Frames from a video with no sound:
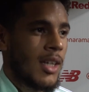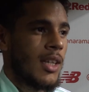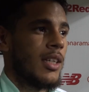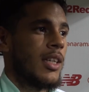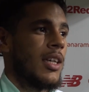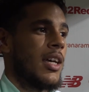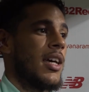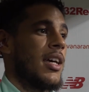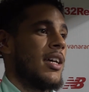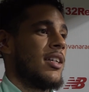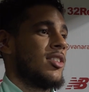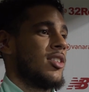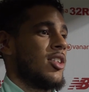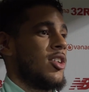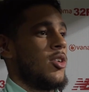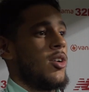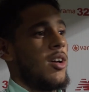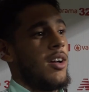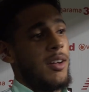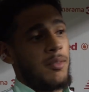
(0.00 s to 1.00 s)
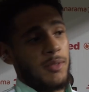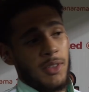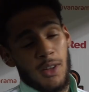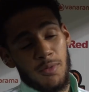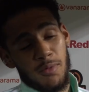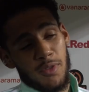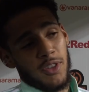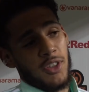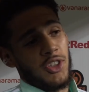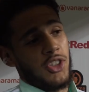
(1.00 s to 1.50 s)
Just, yeah, so I've
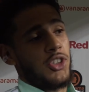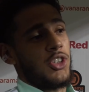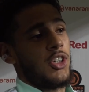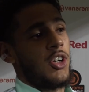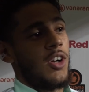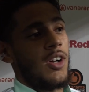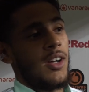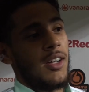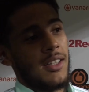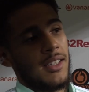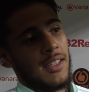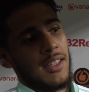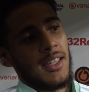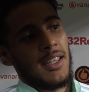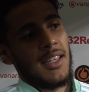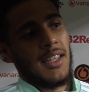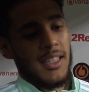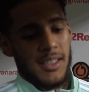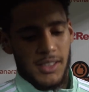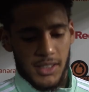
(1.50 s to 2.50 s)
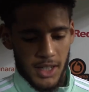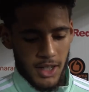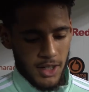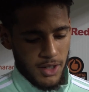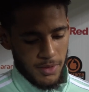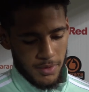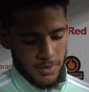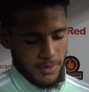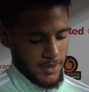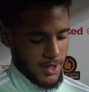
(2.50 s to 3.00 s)
gone for the shot. He's
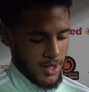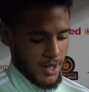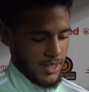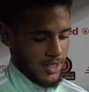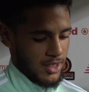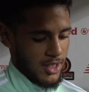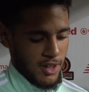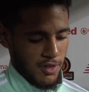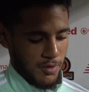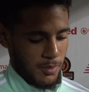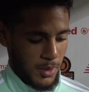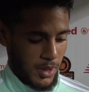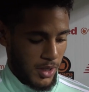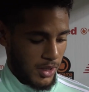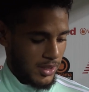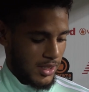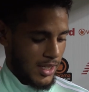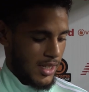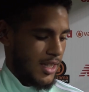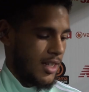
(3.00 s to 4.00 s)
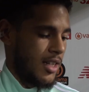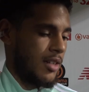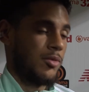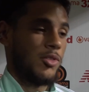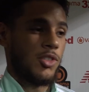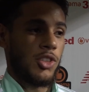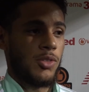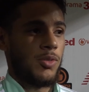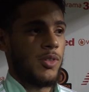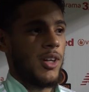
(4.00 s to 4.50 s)
kind of blocked it, and I've
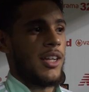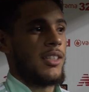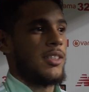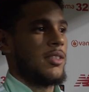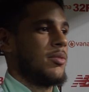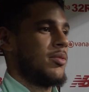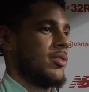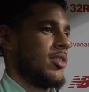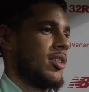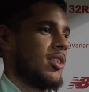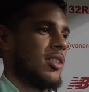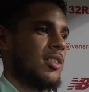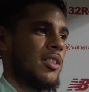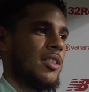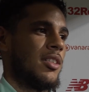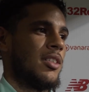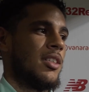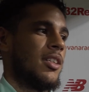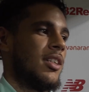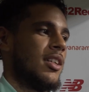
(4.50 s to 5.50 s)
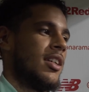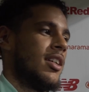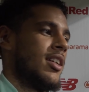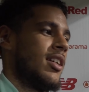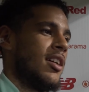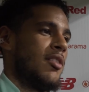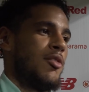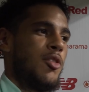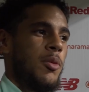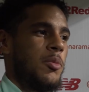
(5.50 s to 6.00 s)
just reacted first and
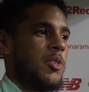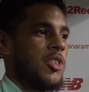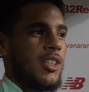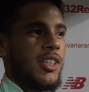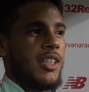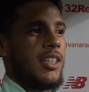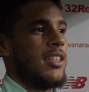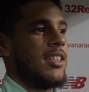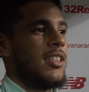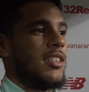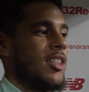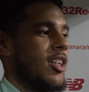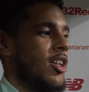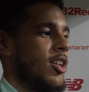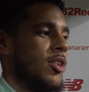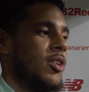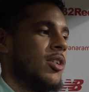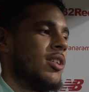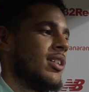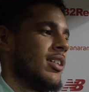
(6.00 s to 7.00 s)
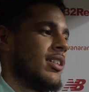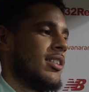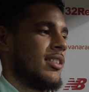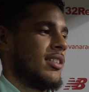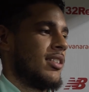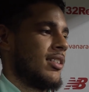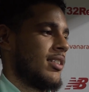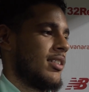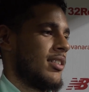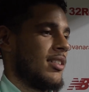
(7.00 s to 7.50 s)
thought I'm just going to hit this low, and